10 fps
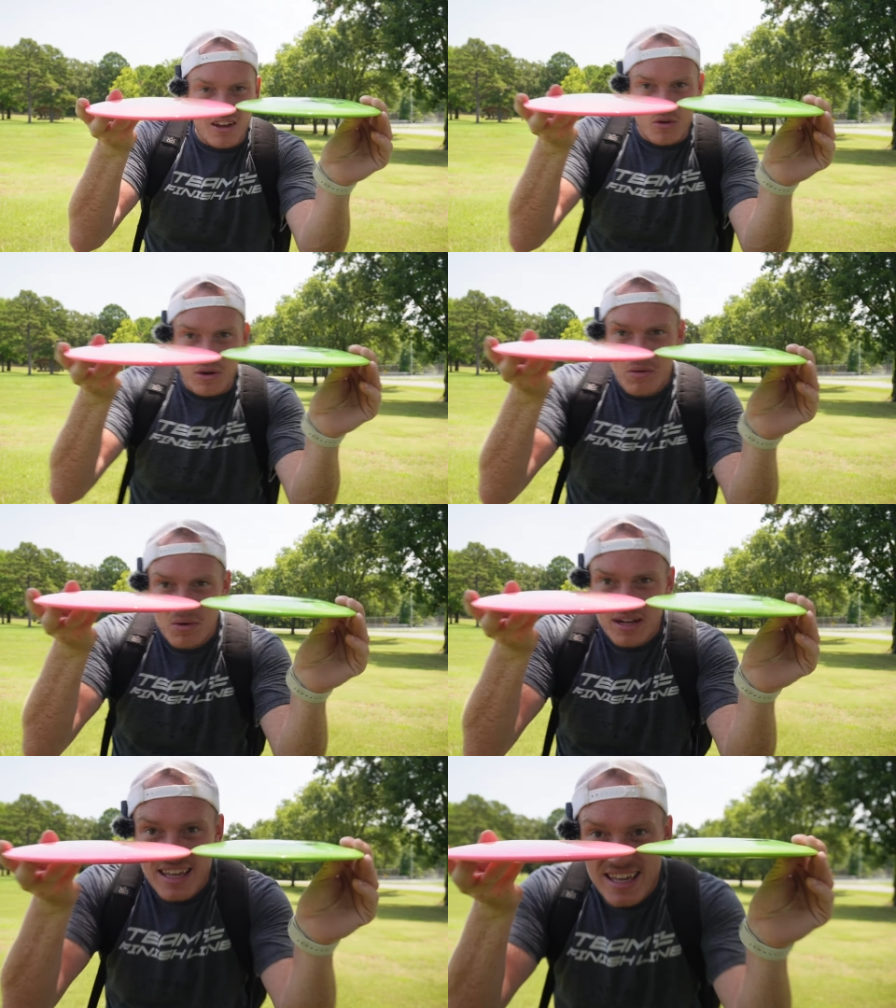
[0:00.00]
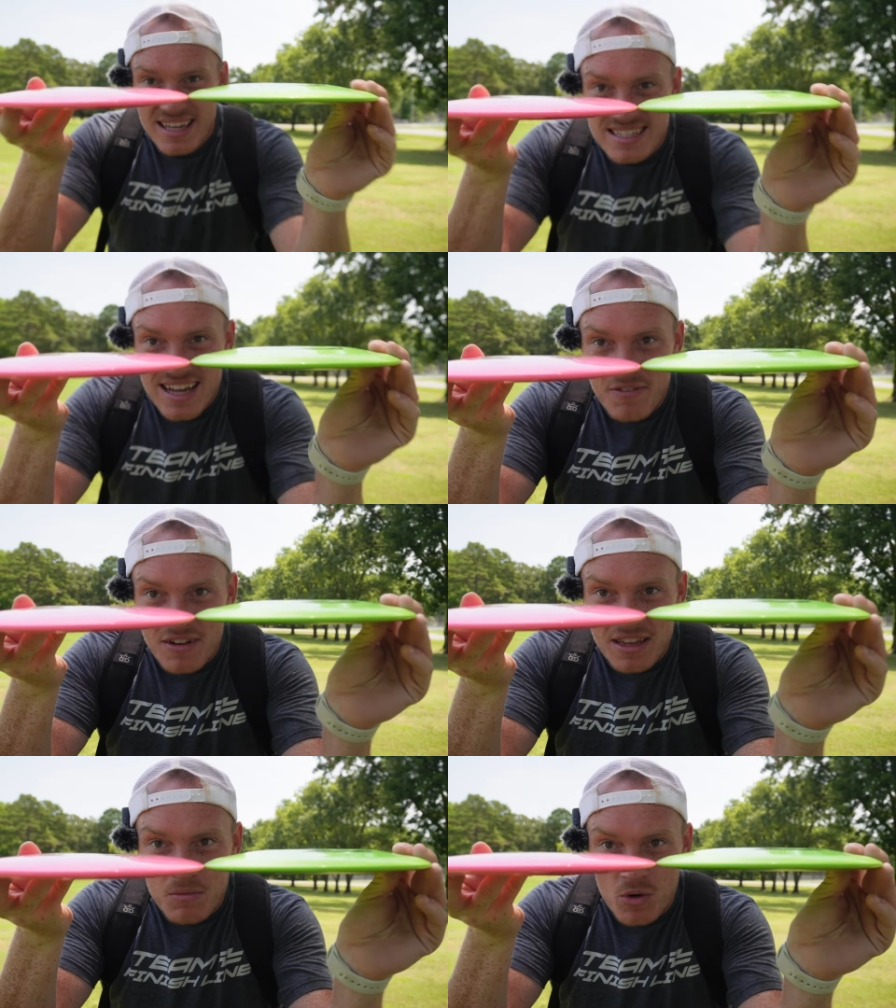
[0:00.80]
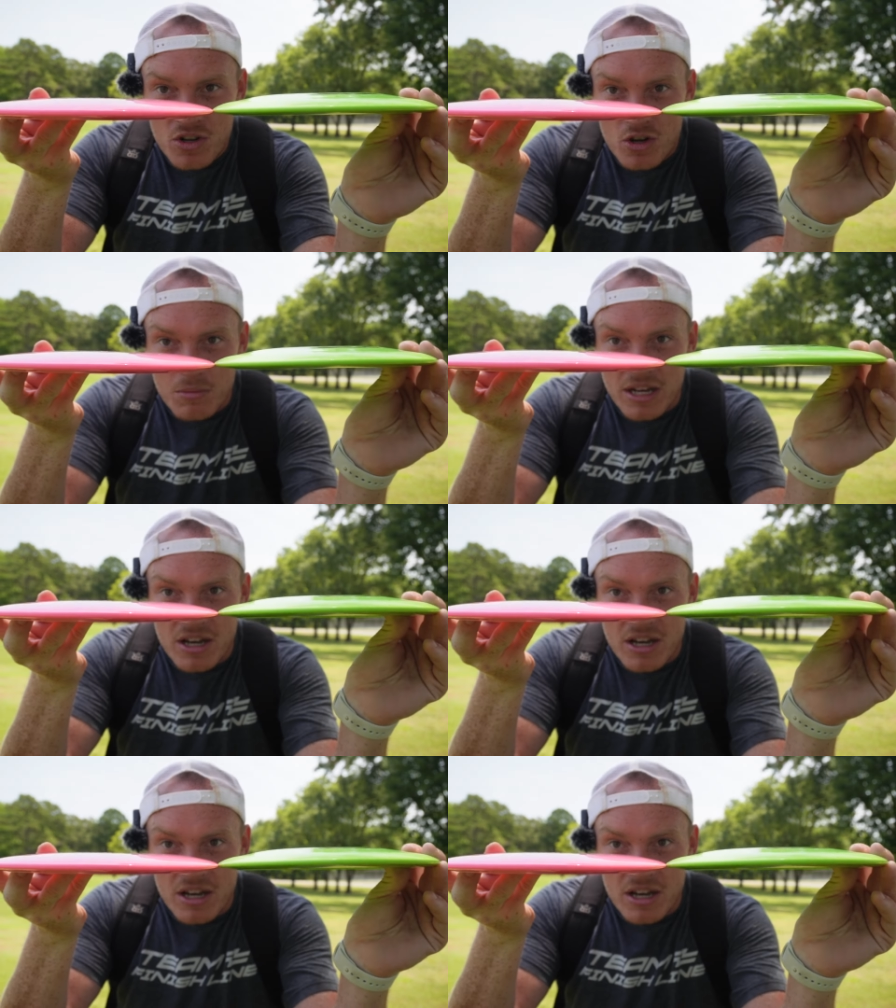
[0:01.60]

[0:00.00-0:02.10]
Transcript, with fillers: The green one is definitely more domey,